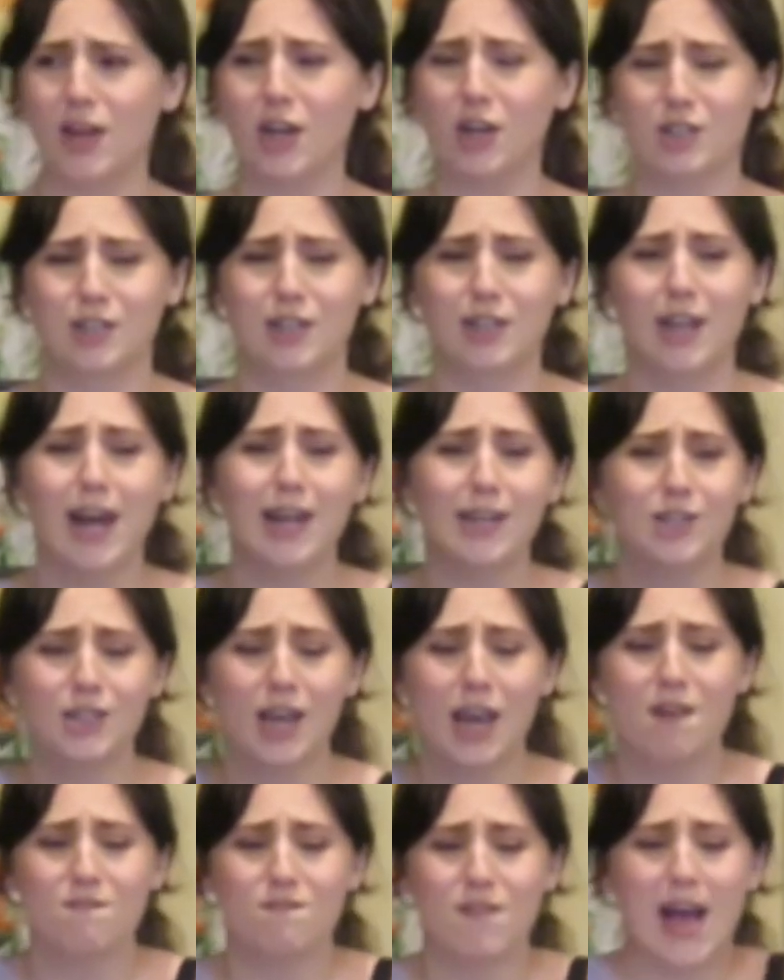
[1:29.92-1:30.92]
fingers cannot
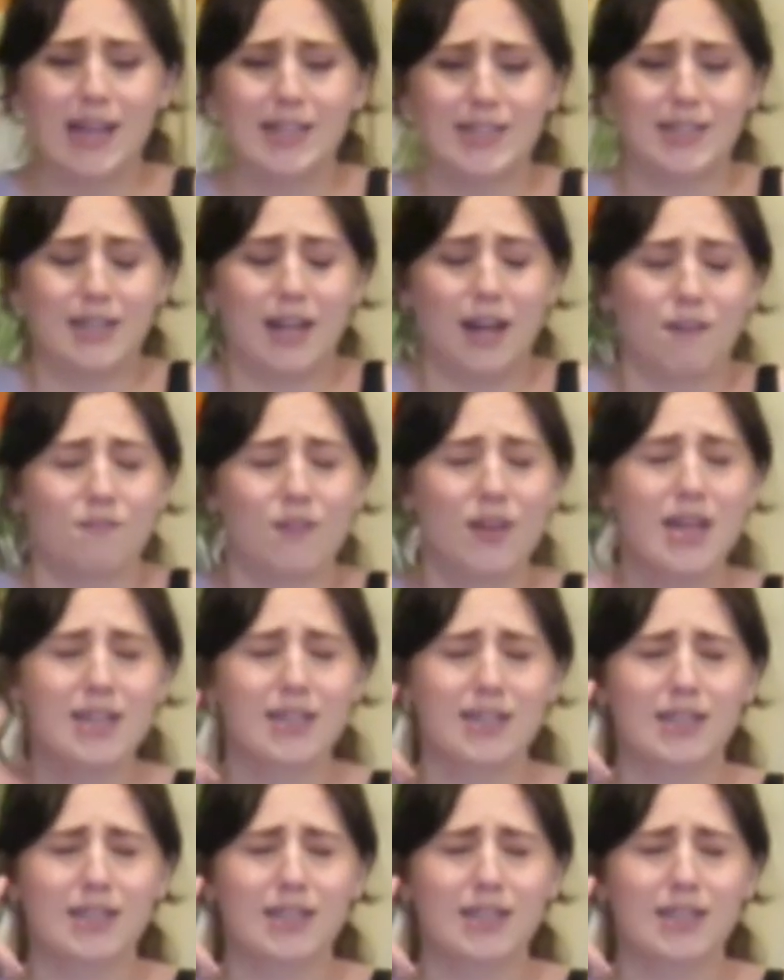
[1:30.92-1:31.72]
shake fast enough.